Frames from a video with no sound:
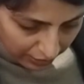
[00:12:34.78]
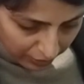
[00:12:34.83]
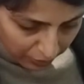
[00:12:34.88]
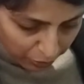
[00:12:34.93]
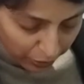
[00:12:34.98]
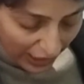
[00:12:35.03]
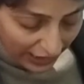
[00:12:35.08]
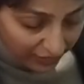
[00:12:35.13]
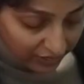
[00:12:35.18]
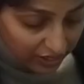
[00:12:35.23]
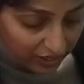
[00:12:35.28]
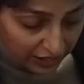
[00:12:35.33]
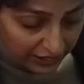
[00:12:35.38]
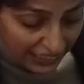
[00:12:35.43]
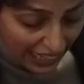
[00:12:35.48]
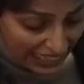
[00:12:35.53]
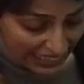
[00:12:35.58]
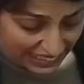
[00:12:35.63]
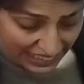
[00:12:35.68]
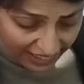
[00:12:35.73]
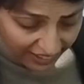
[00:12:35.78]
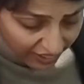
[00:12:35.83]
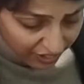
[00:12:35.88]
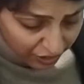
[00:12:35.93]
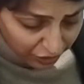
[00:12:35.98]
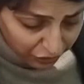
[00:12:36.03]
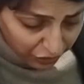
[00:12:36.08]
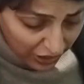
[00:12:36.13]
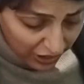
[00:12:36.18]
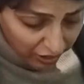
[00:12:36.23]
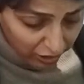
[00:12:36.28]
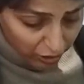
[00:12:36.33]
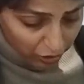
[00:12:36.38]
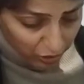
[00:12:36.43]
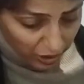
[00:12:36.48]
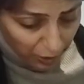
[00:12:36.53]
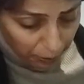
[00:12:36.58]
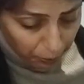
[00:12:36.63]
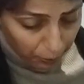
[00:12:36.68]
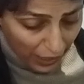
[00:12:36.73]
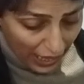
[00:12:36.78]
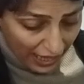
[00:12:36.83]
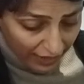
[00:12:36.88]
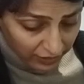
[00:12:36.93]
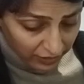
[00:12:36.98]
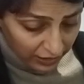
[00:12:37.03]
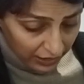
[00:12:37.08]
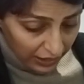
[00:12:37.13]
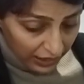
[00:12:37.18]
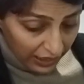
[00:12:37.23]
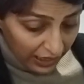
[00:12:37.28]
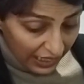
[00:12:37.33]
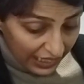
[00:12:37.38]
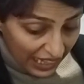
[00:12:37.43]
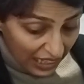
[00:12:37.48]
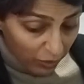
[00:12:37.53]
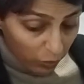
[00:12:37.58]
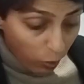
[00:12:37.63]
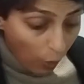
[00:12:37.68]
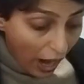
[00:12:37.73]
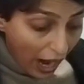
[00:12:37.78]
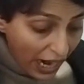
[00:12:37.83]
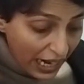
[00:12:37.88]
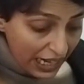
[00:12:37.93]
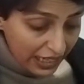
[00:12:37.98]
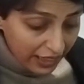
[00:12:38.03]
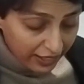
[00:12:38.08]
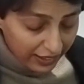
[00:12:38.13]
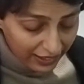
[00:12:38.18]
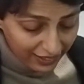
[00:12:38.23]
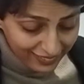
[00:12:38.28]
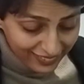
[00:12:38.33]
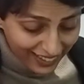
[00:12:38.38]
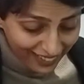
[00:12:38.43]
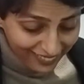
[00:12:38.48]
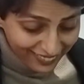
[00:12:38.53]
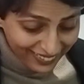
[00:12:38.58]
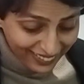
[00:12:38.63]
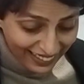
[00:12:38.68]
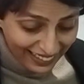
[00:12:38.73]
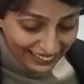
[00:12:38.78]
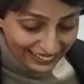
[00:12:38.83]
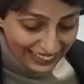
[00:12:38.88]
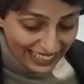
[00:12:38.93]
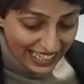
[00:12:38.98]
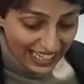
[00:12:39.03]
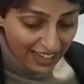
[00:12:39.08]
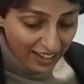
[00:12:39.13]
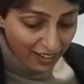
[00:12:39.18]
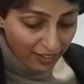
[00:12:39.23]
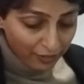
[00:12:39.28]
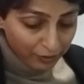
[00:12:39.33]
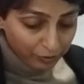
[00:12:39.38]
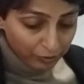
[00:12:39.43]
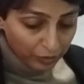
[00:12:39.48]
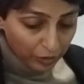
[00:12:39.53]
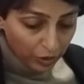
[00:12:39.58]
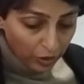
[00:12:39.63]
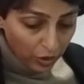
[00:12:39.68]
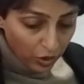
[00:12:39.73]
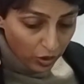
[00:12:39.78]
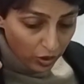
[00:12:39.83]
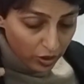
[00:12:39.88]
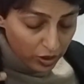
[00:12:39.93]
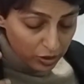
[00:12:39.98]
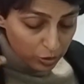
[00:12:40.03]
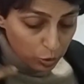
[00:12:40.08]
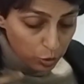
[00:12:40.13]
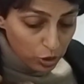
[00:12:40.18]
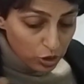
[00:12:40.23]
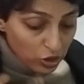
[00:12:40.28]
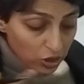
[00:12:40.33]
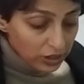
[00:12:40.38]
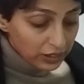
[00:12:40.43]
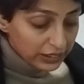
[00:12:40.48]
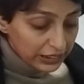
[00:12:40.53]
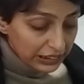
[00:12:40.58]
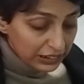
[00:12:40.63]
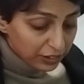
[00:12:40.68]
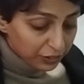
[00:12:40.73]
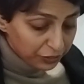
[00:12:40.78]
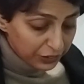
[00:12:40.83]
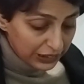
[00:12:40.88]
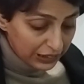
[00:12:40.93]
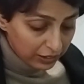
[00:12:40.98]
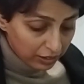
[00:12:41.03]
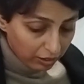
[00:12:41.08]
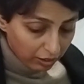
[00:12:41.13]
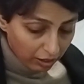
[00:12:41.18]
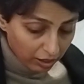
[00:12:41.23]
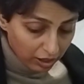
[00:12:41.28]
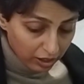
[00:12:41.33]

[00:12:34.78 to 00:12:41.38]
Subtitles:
Right, the 1963 circular plan, again, why is it that they couldn't intervene?